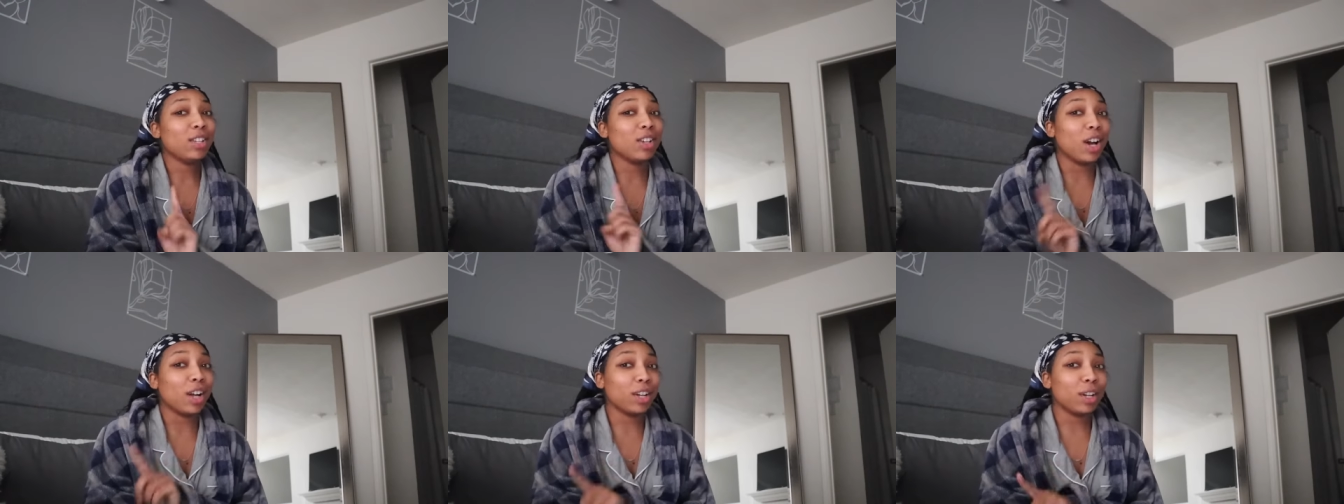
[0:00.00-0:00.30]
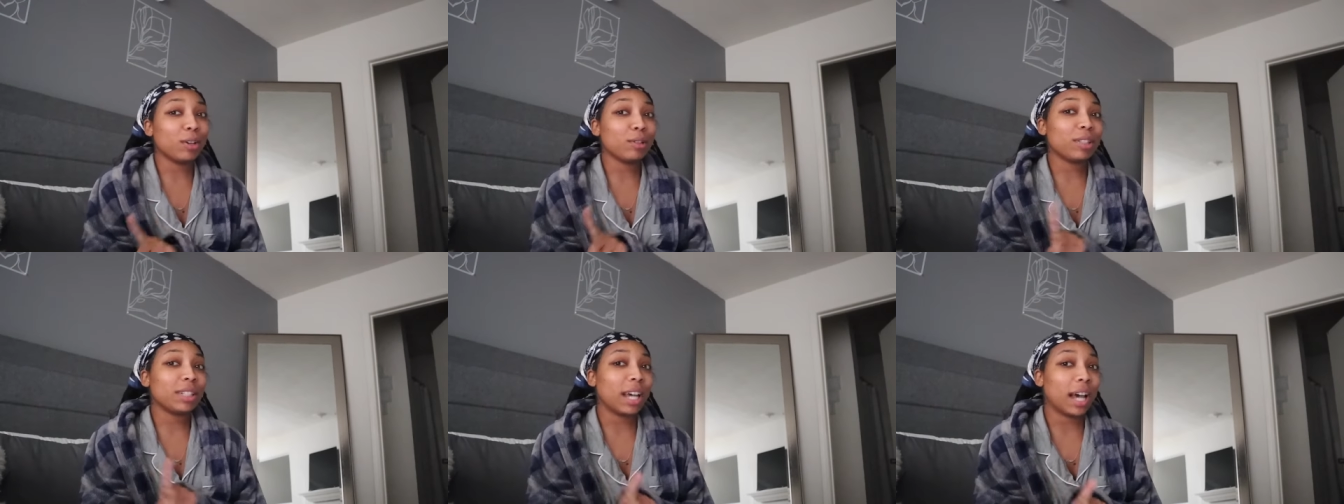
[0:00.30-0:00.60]
y'all
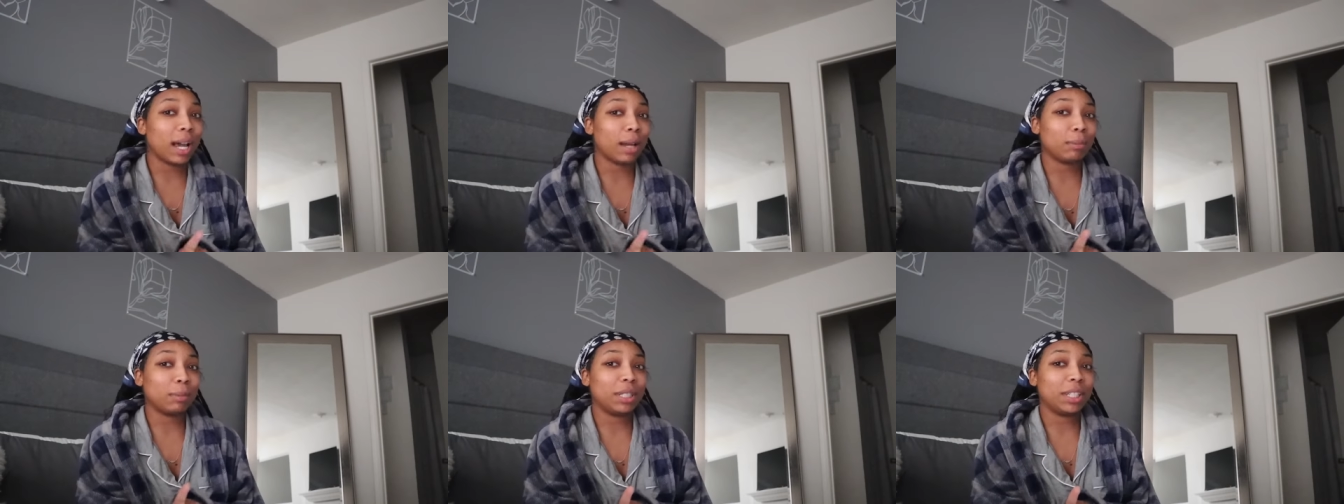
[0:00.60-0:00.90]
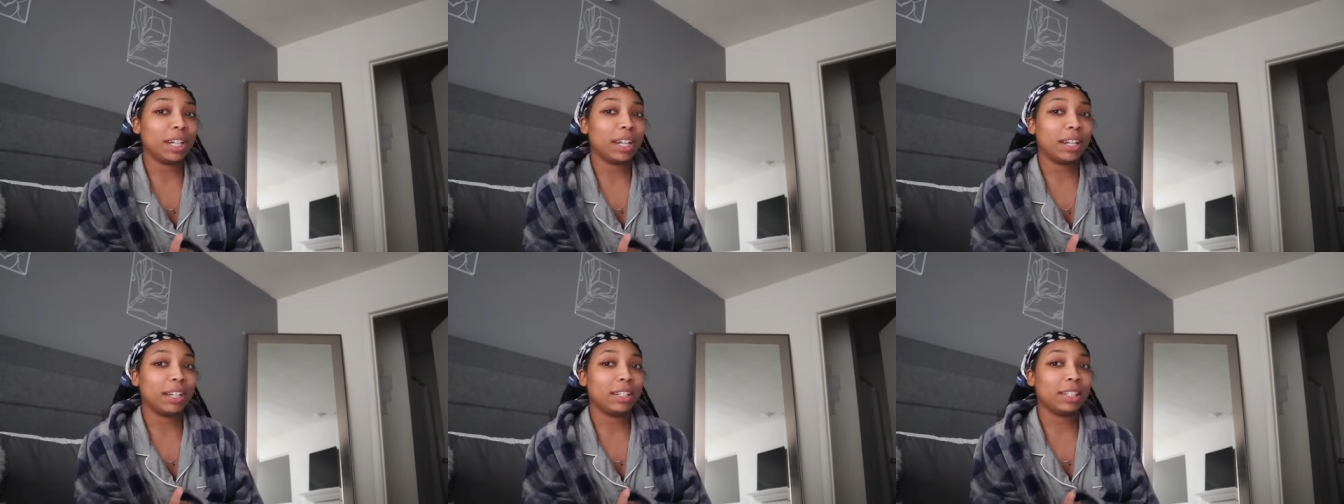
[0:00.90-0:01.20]
know time
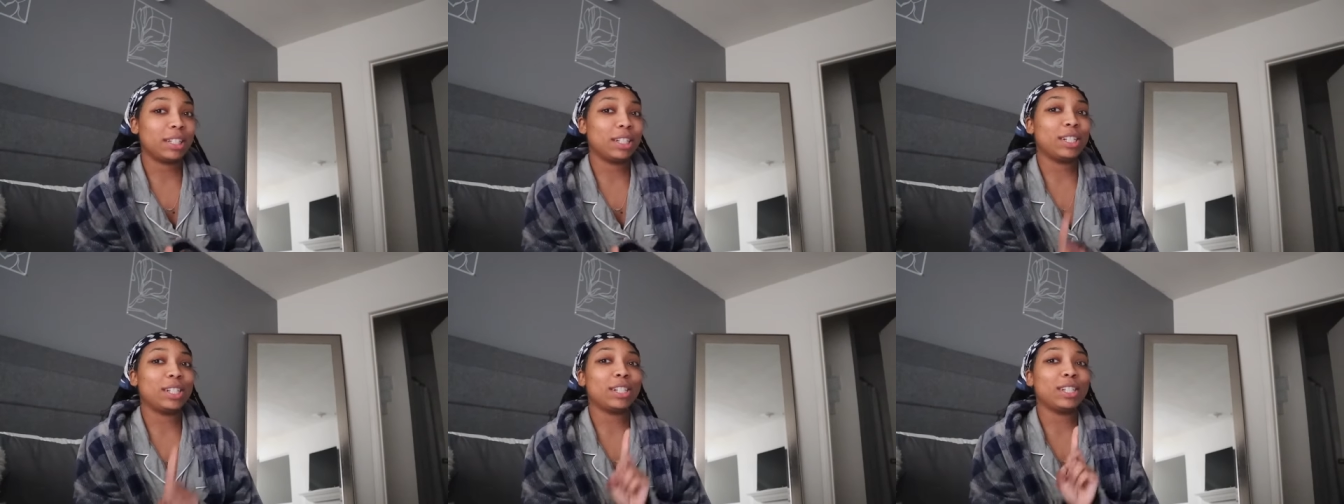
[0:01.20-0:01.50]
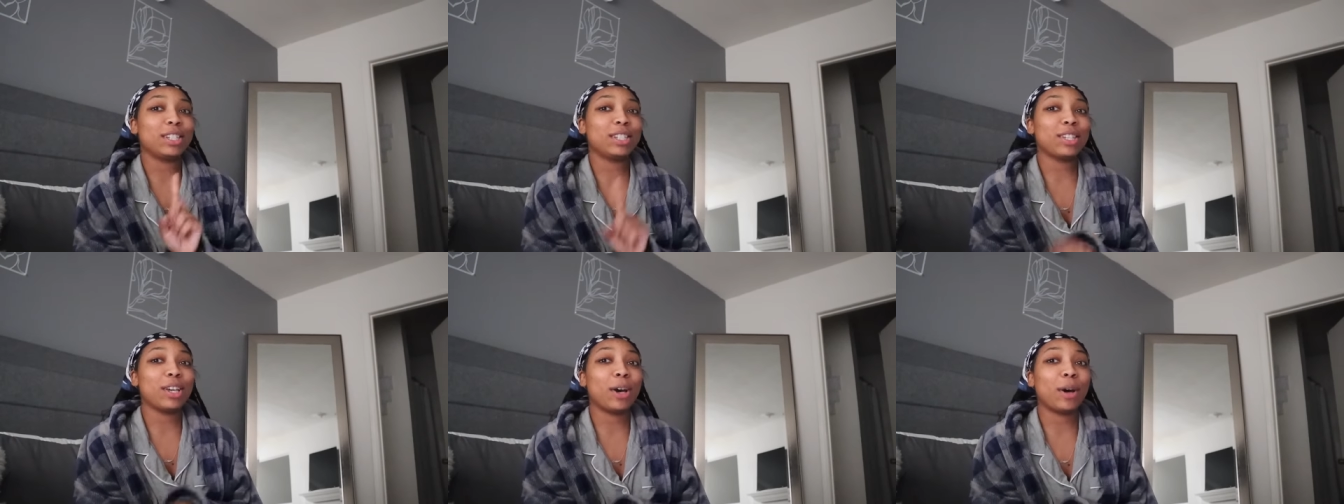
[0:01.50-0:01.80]
changed.
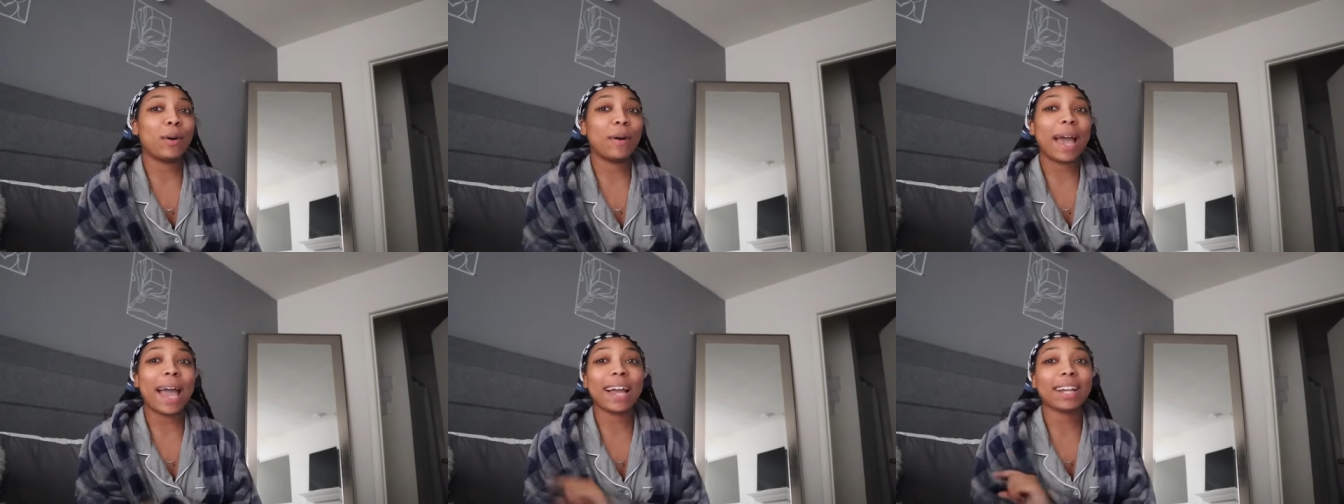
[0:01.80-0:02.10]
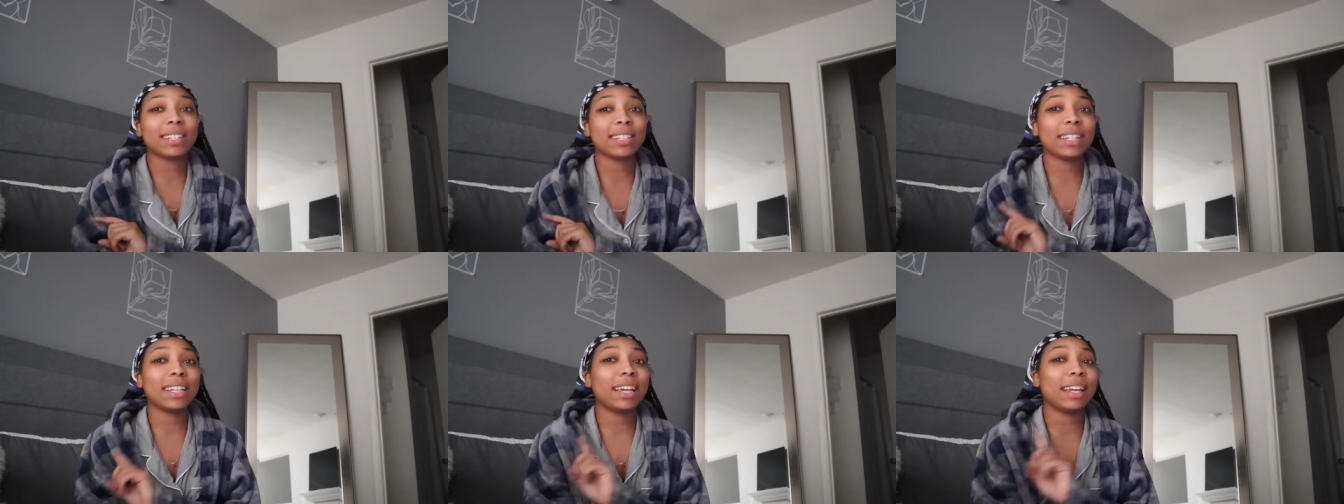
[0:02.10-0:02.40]
So
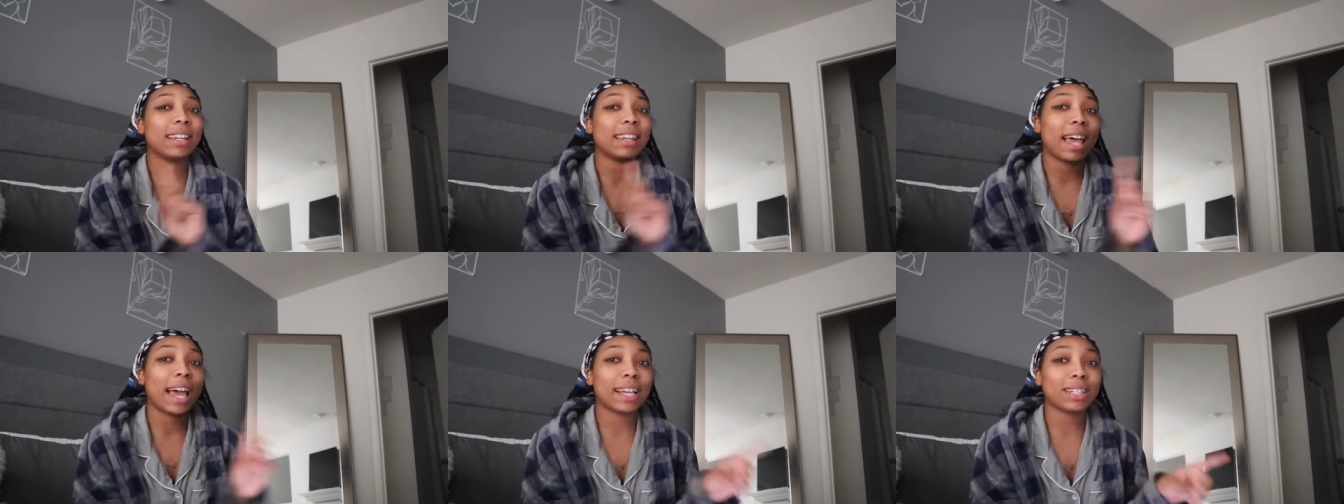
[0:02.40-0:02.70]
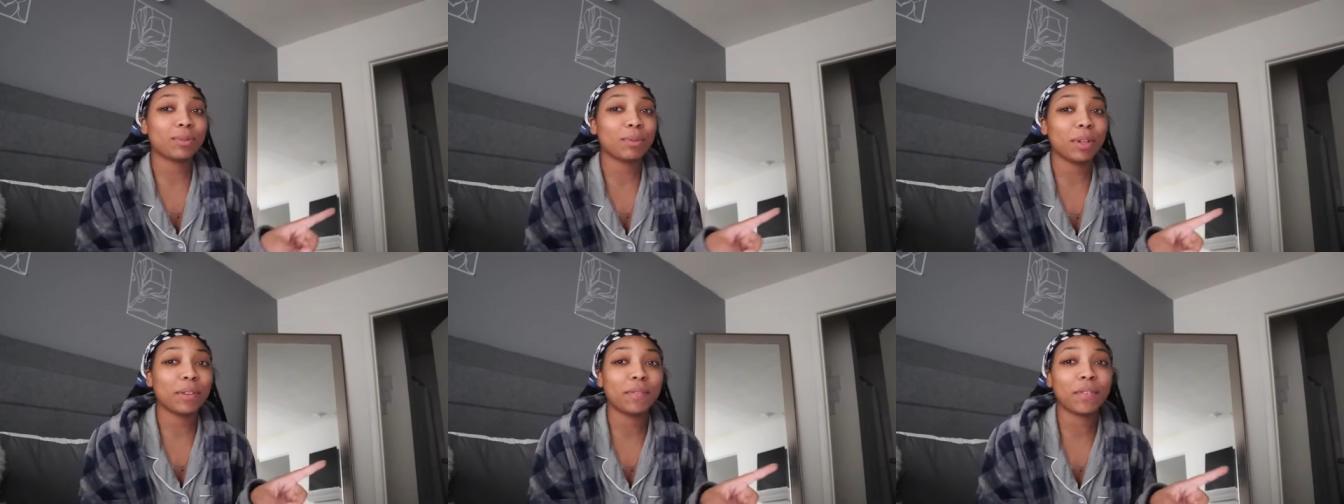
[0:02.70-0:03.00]
actually in
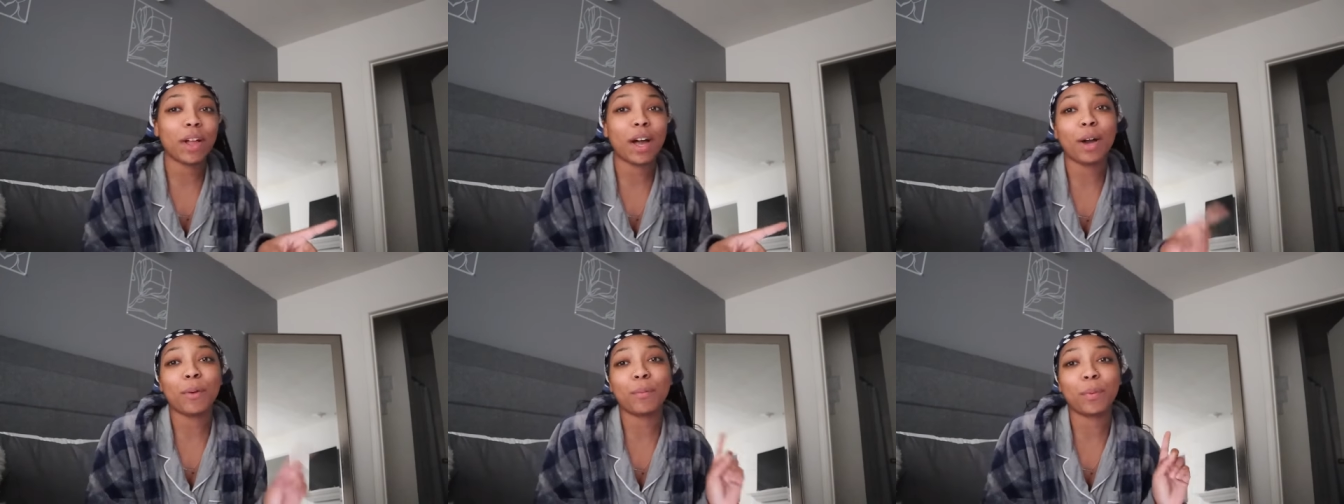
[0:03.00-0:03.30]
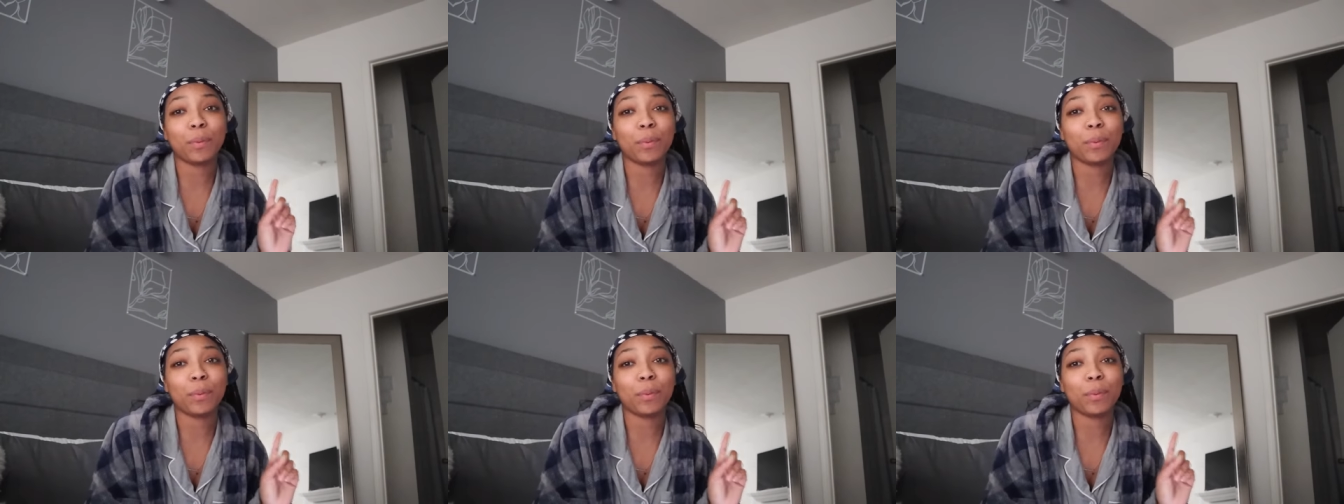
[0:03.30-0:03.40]
last week vlog